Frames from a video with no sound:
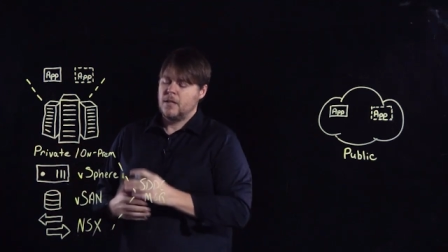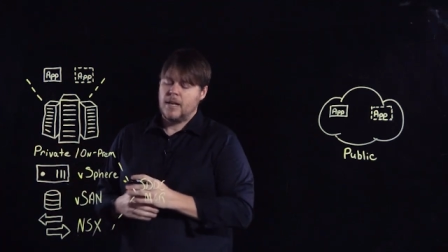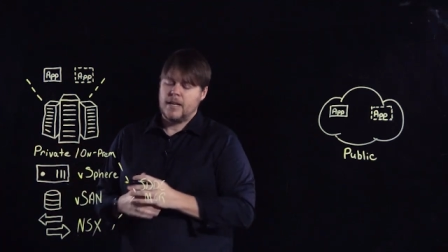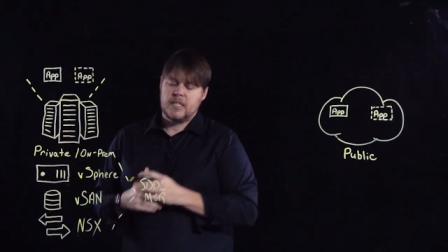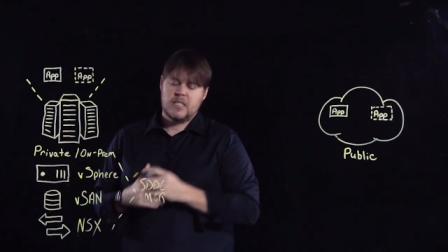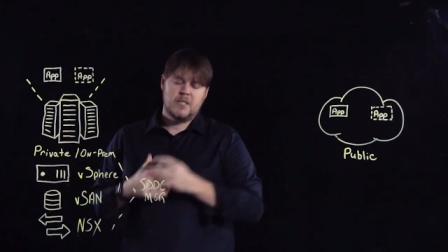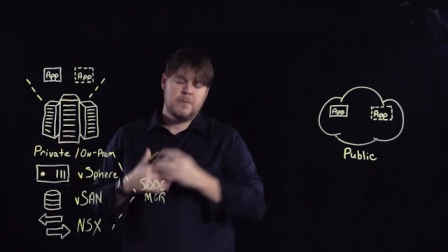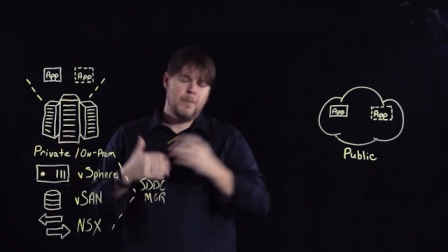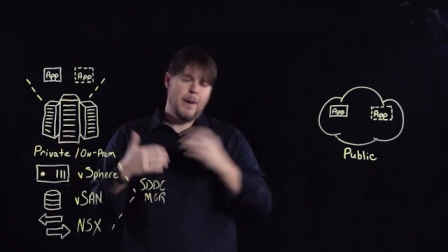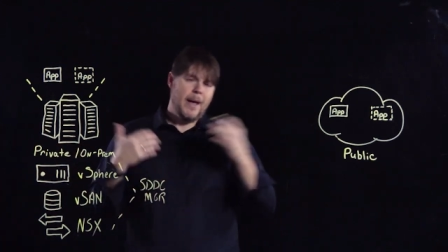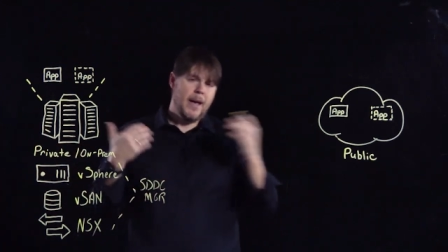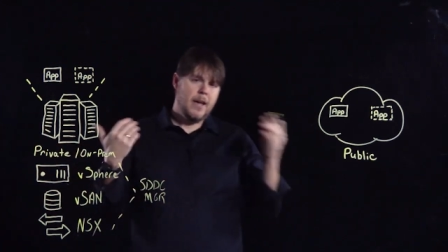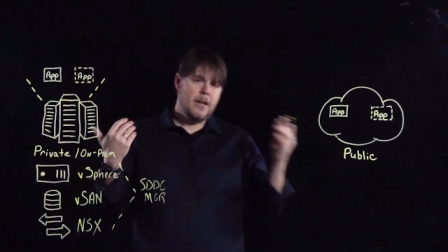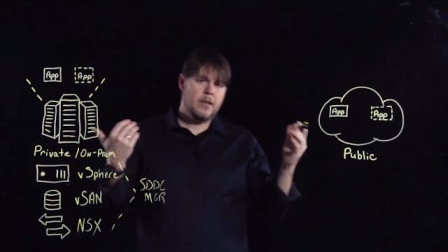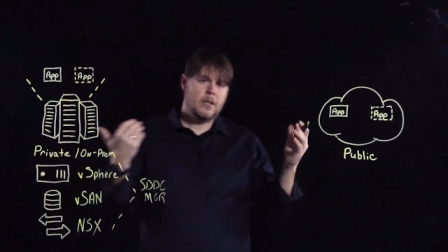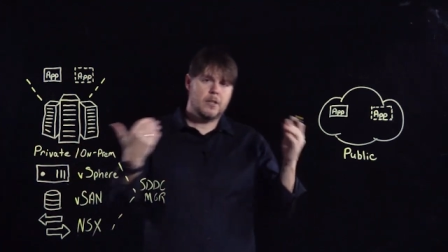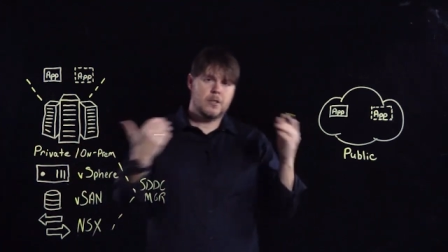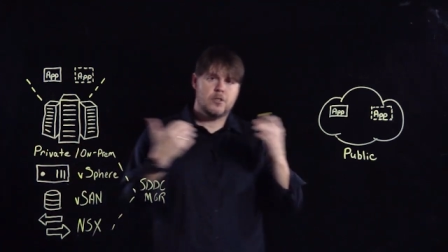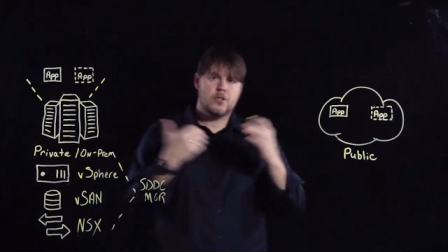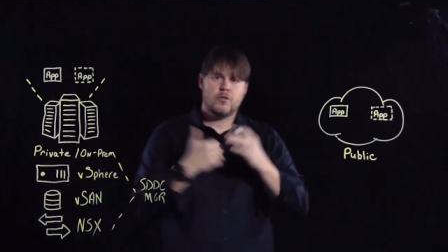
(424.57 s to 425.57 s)

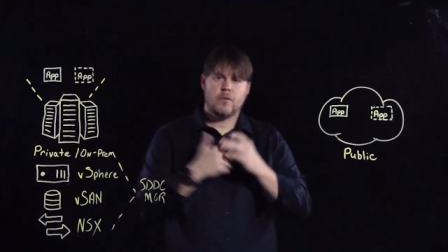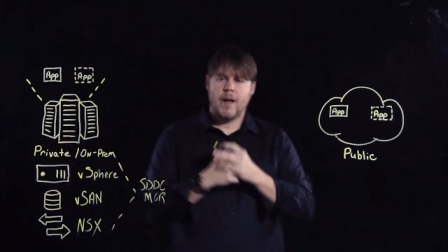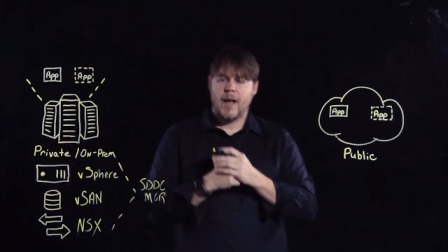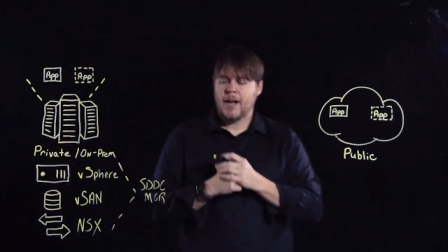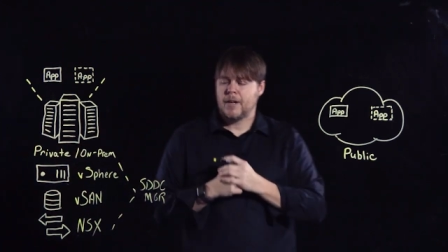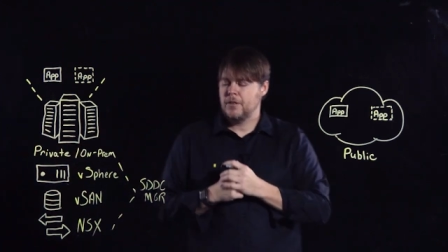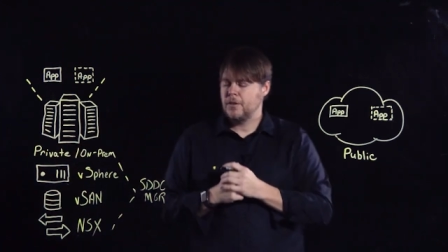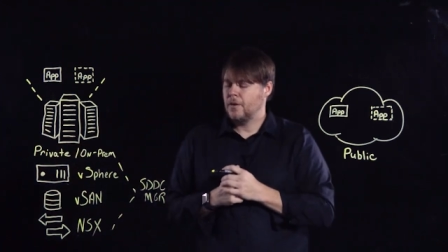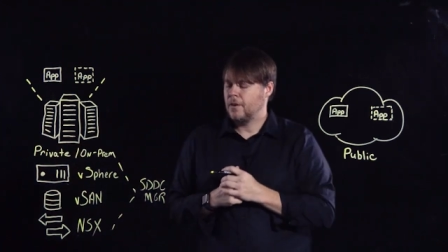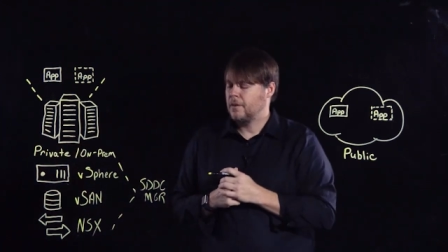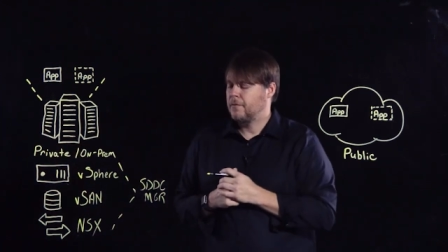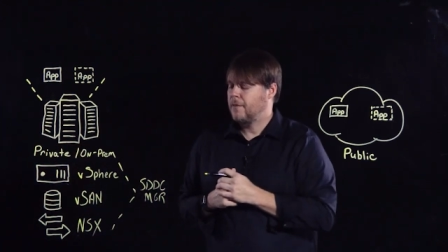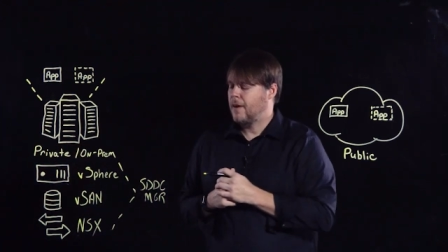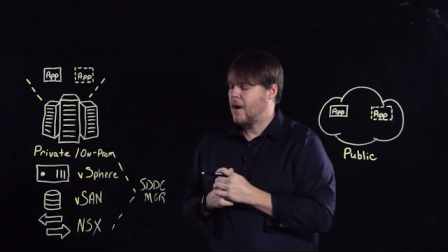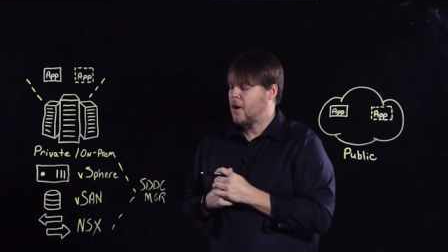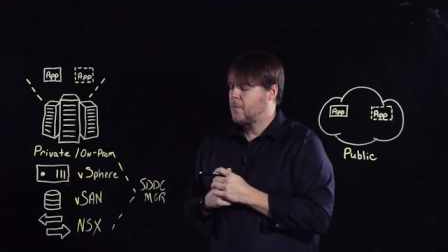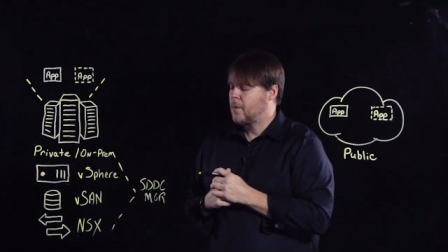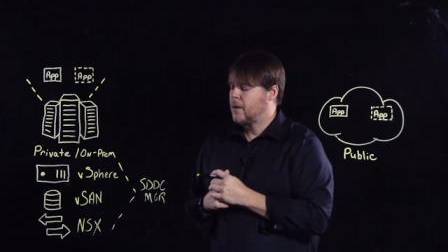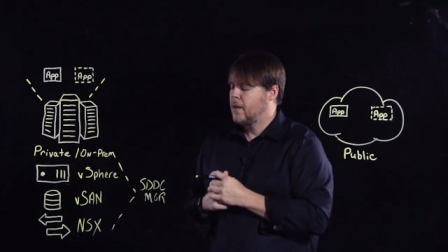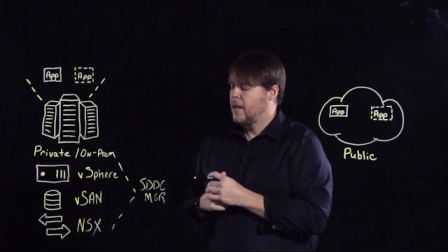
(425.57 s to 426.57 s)
expand, contract your
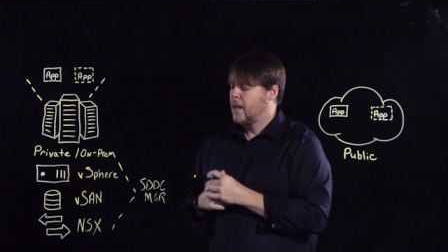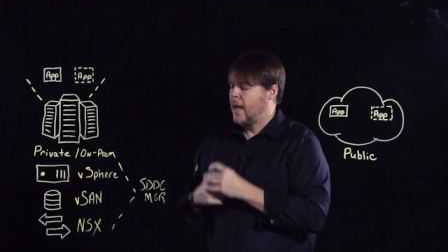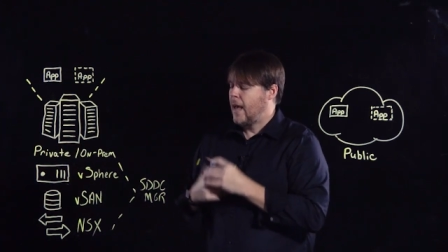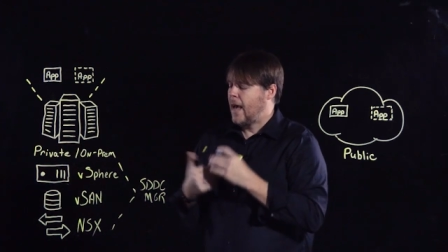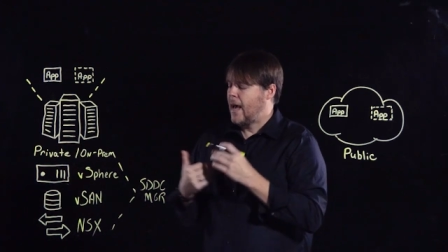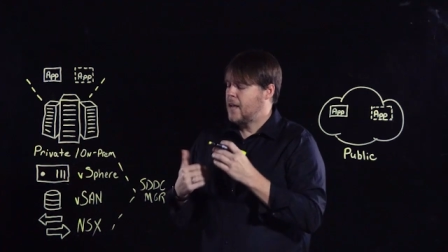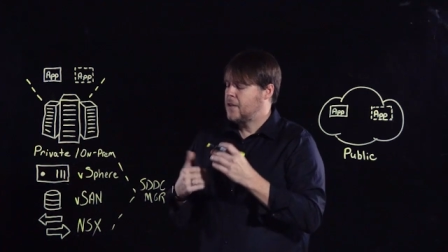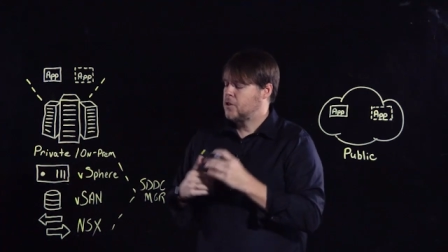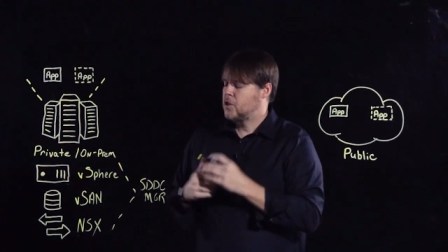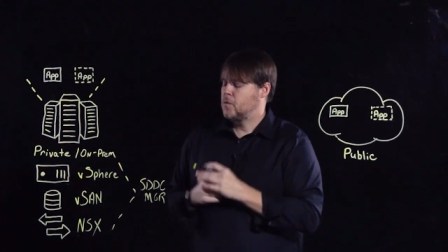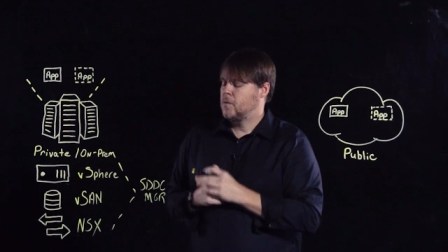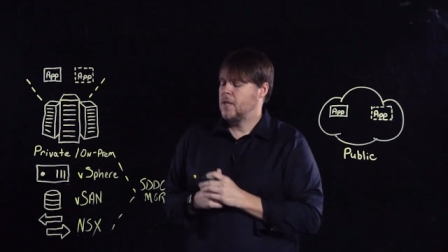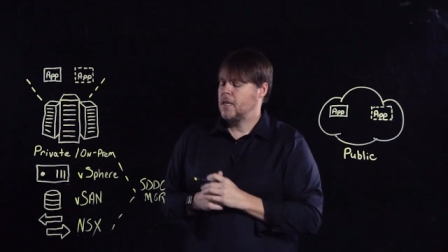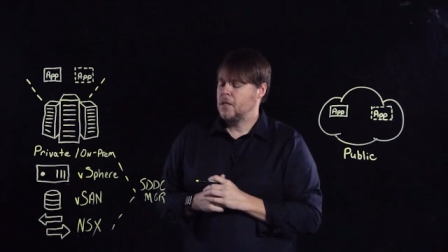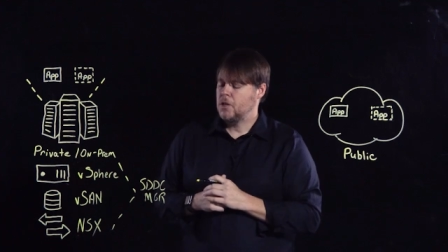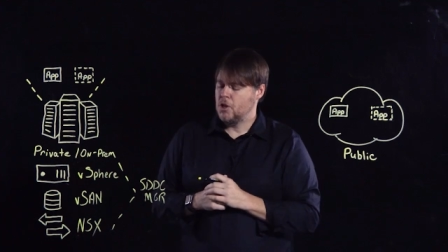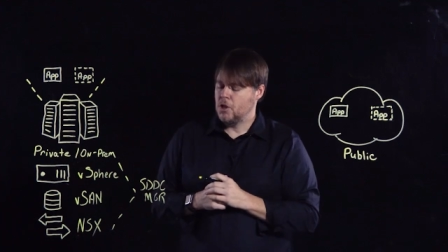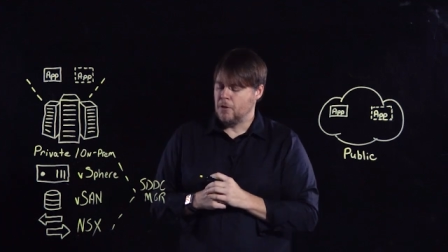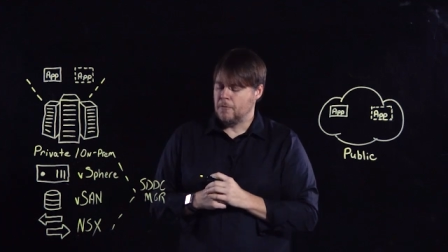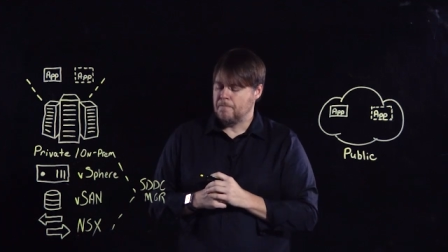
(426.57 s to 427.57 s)
environment as you
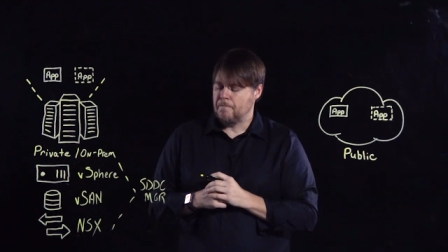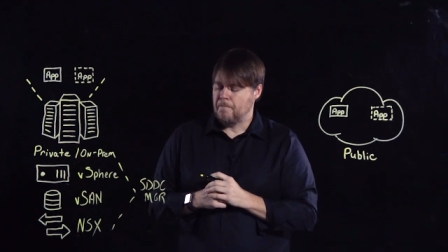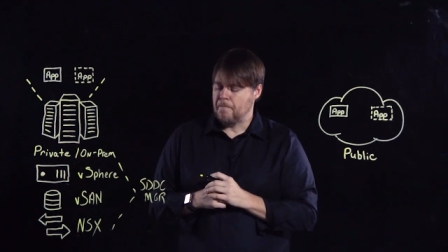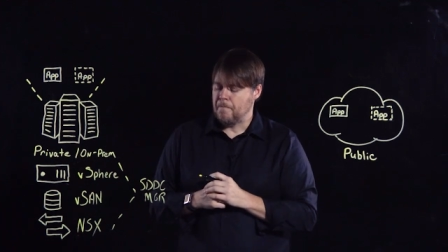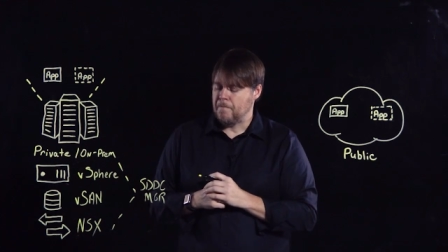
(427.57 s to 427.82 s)
need to.